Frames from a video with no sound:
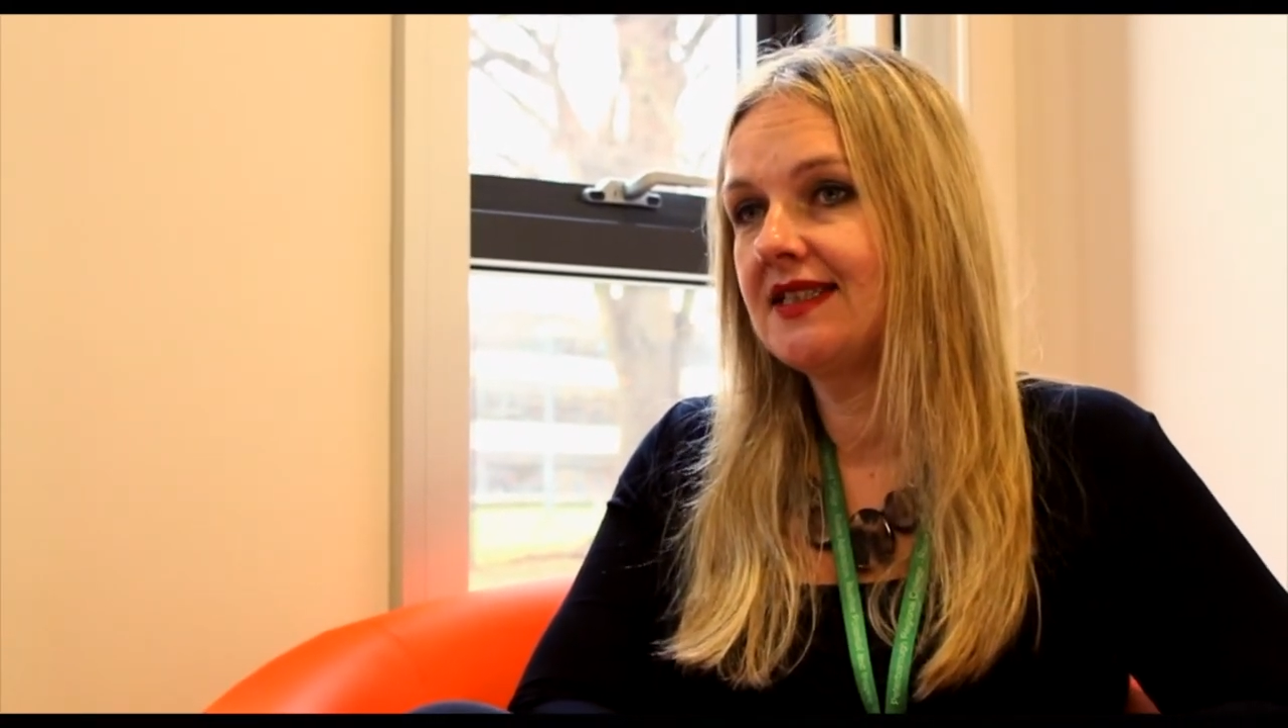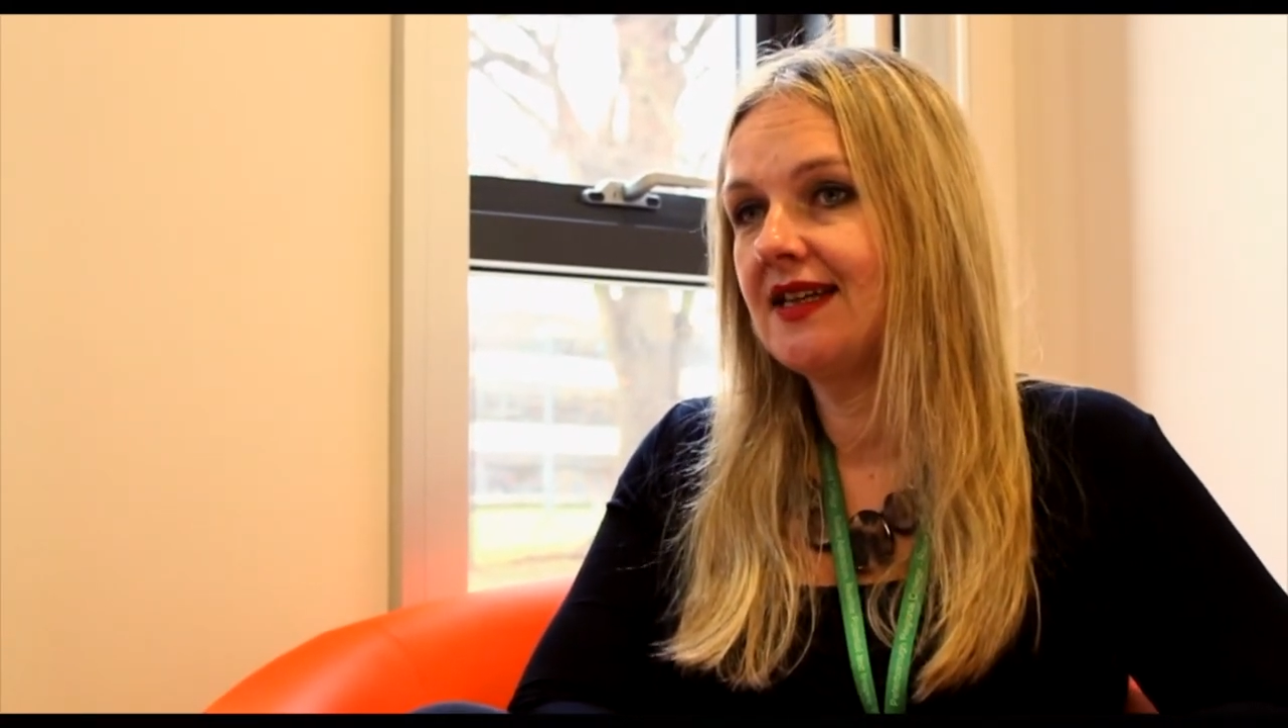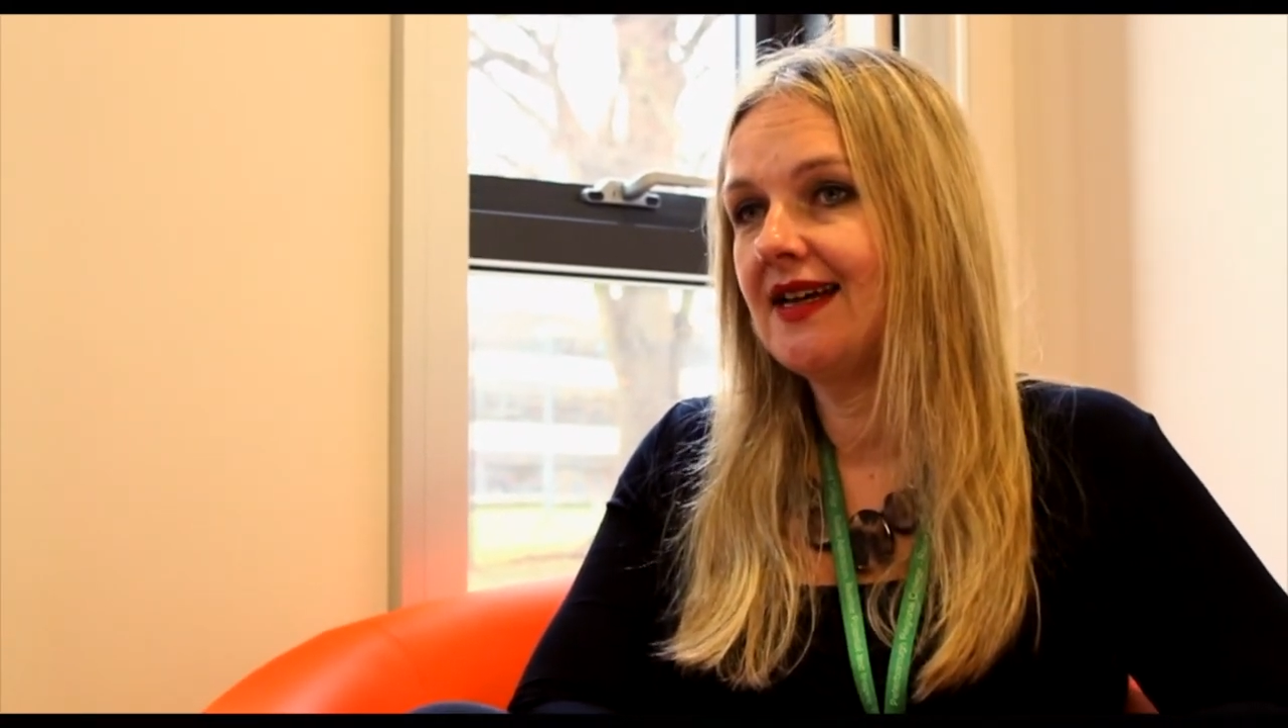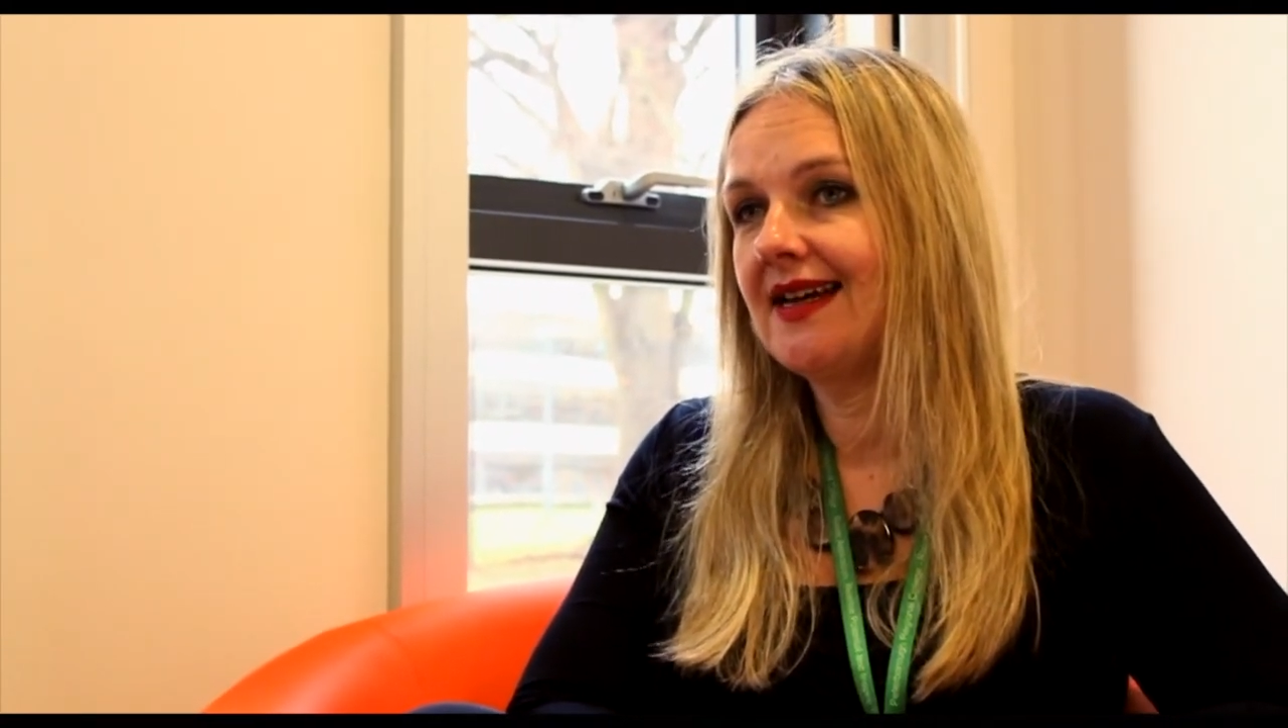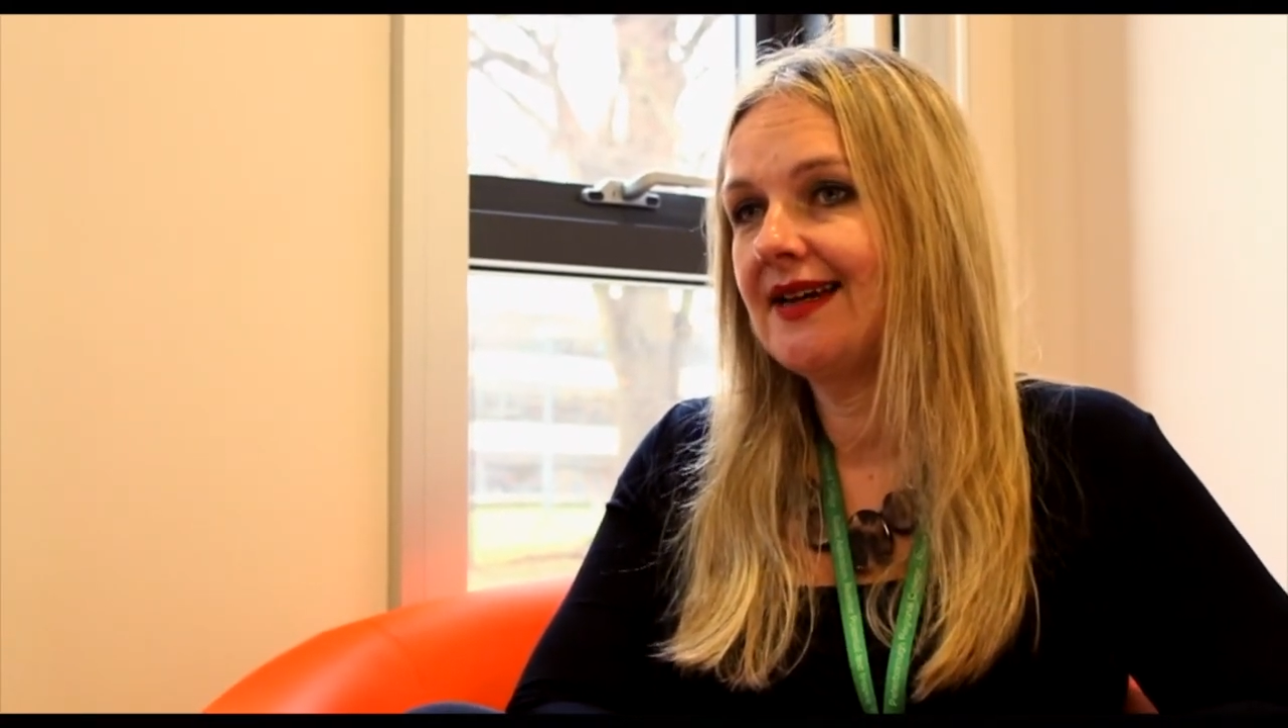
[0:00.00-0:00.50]

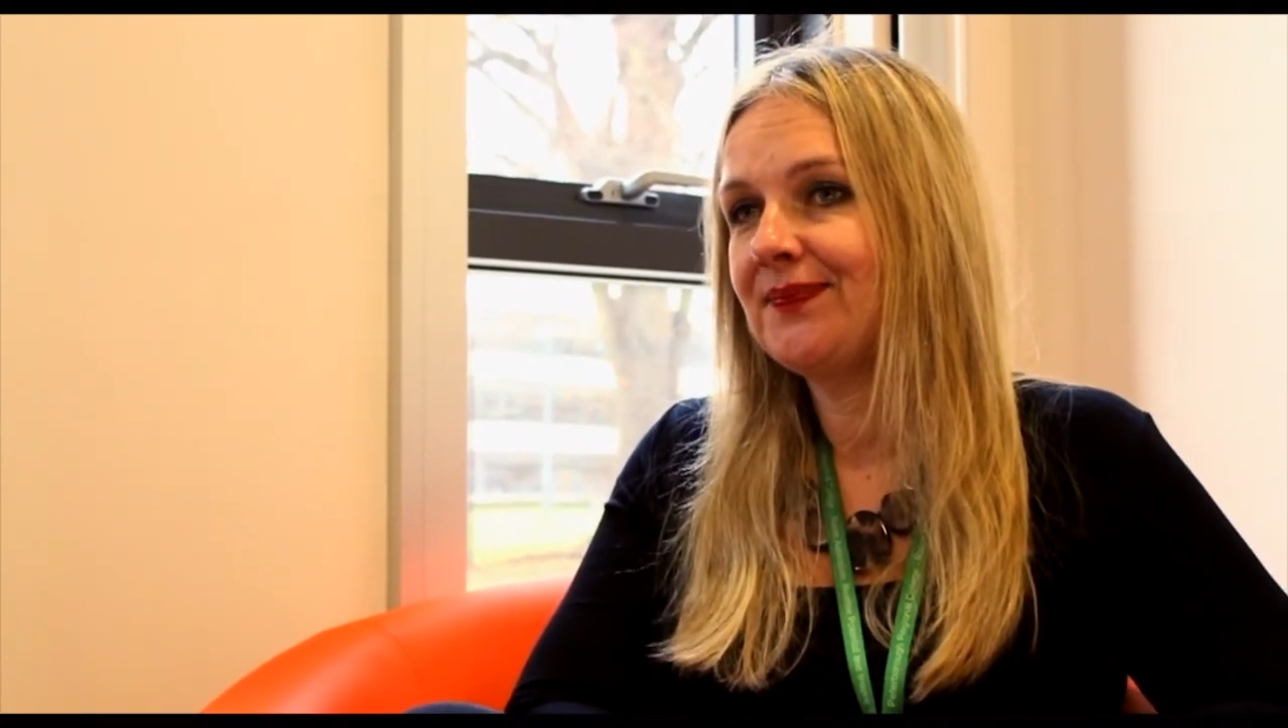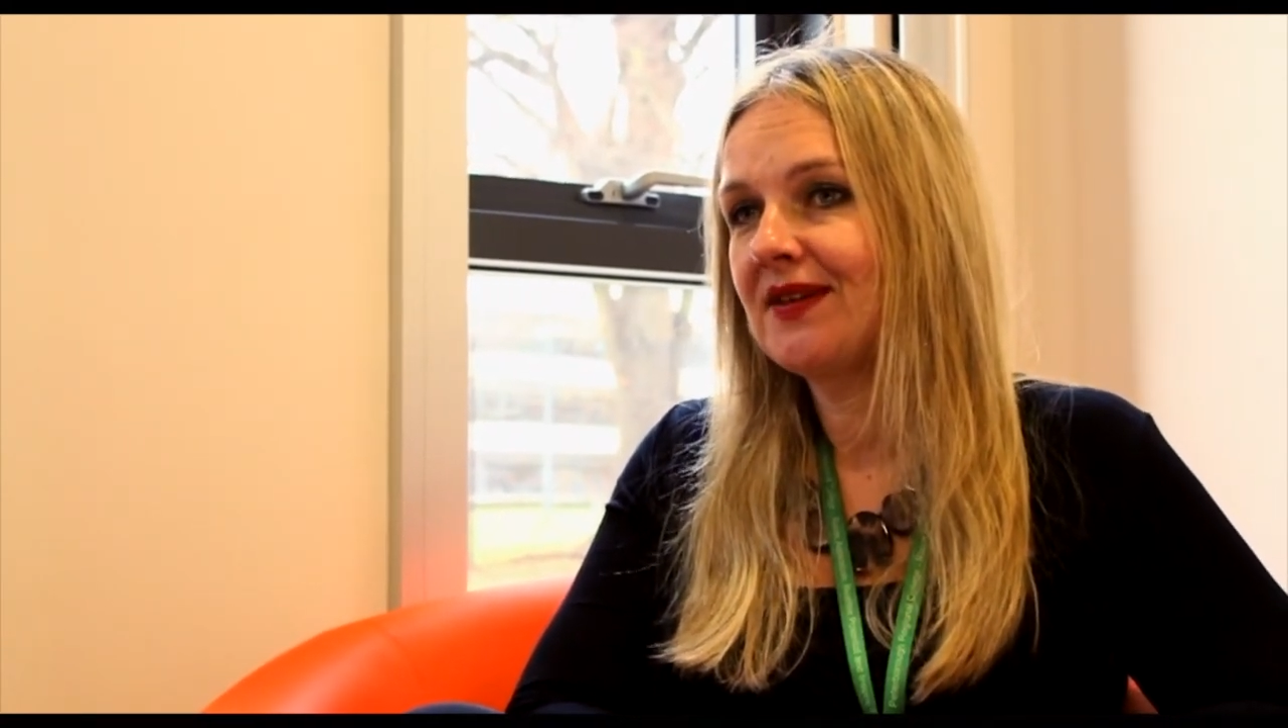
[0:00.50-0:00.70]
say,